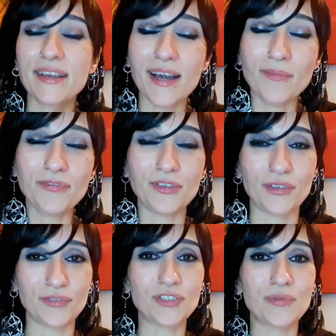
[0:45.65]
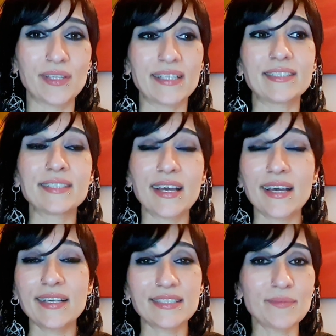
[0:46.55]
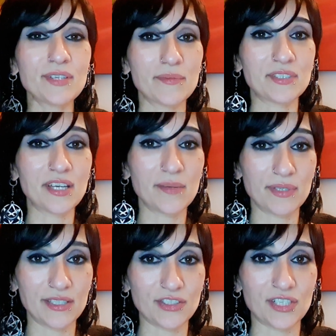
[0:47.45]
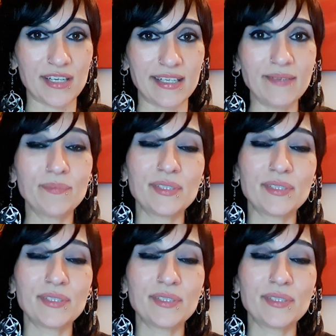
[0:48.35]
comfort you during this sometimes turbulent journey.